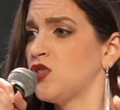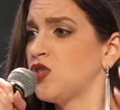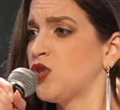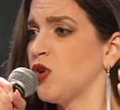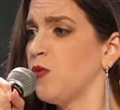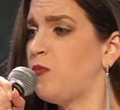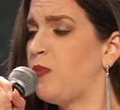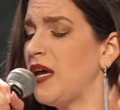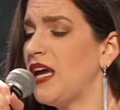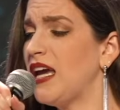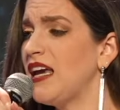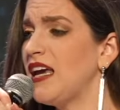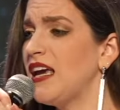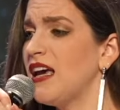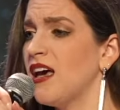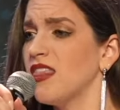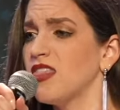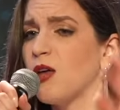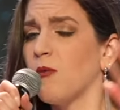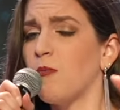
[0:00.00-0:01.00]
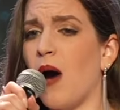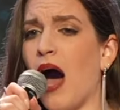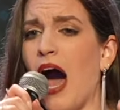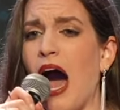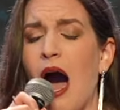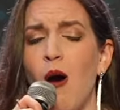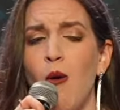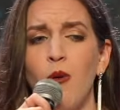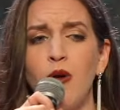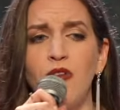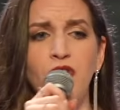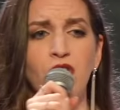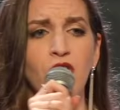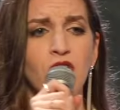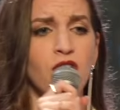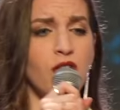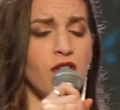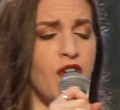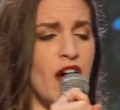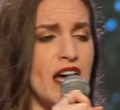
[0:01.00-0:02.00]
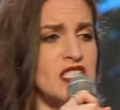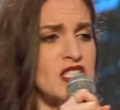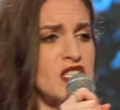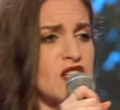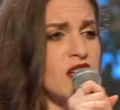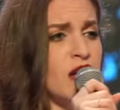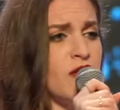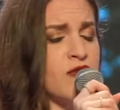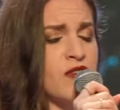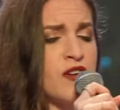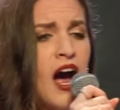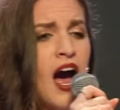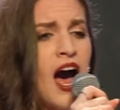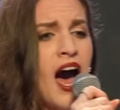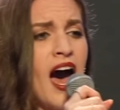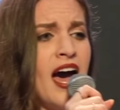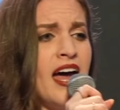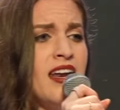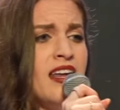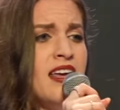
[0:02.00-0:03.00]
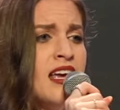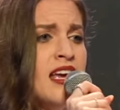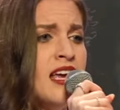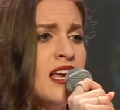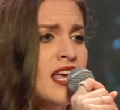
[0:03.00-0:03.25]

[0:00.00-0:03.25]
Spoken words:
to be the powerful vessel of God.